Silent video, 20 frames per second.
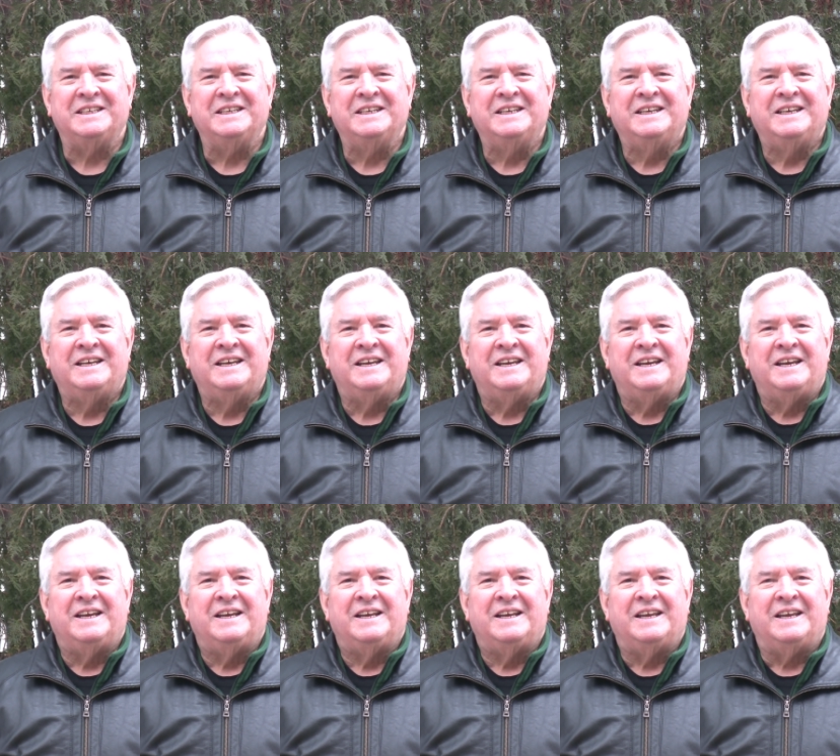Of
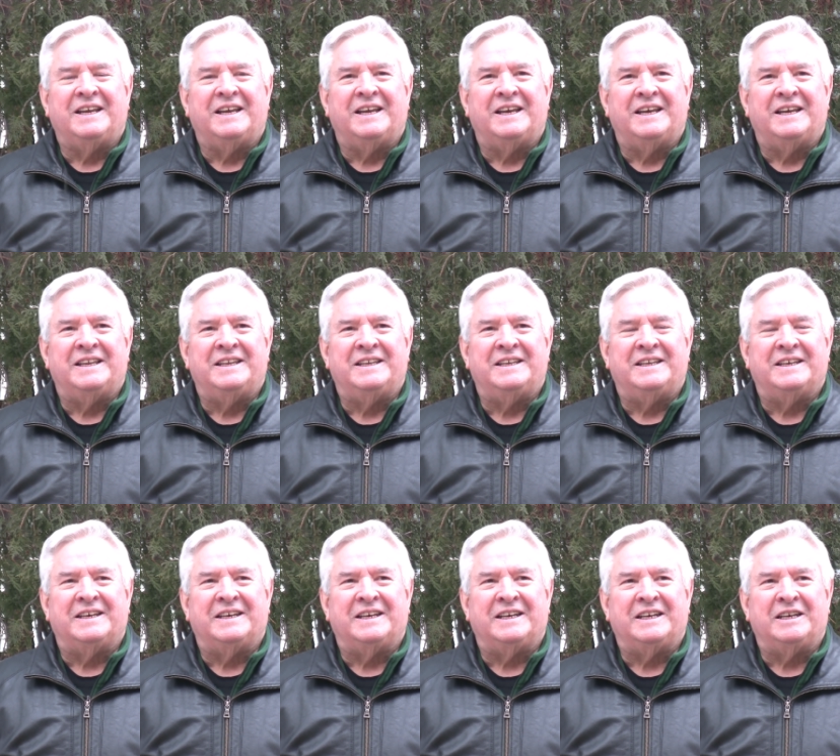course. And
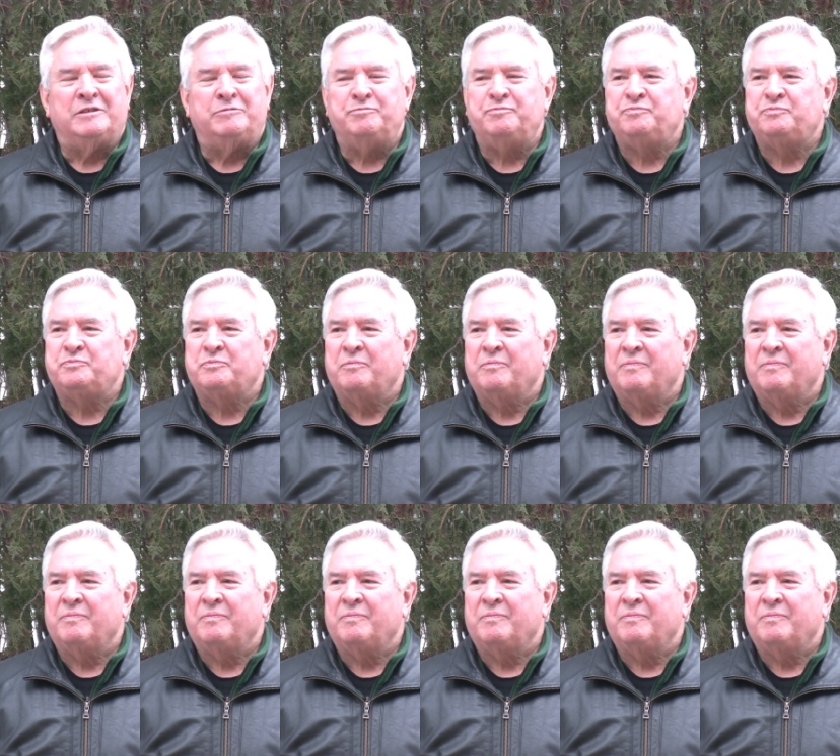uh,